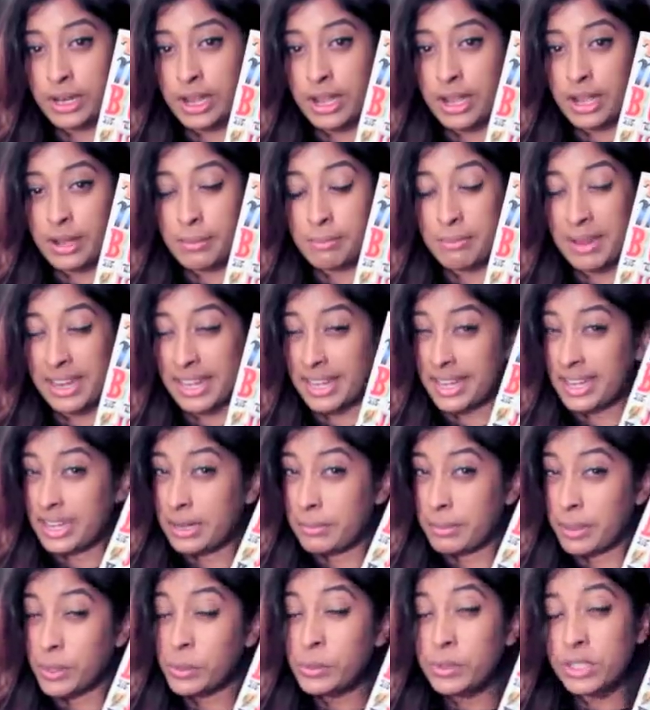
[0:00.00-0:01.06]
Men in a
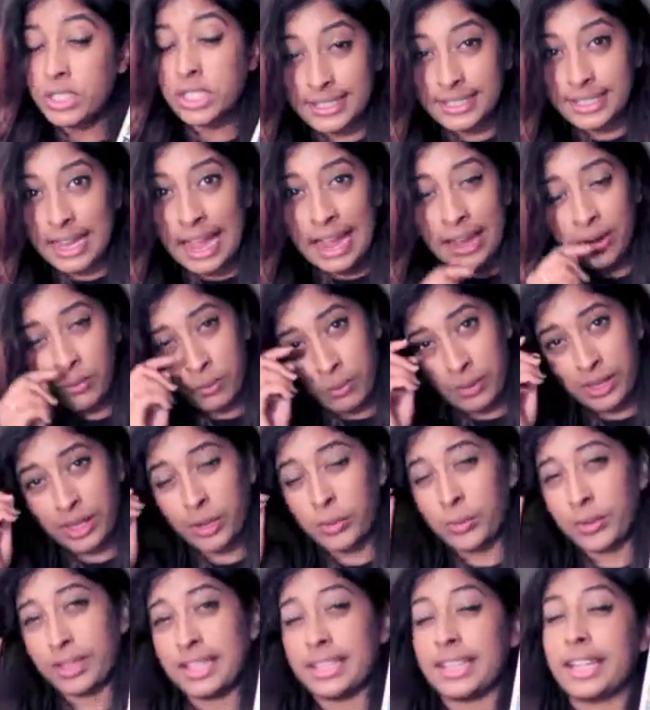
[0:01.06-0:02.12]
Boat. I
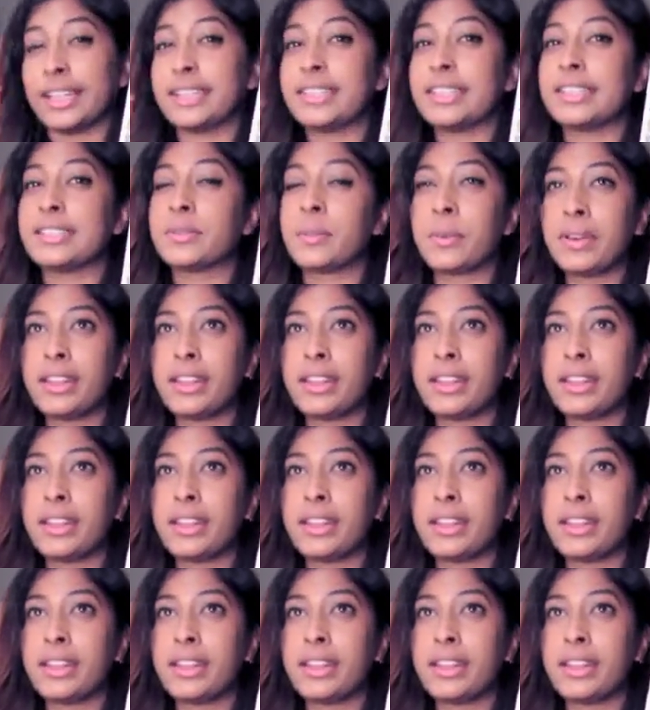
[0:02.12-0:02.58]
really like this.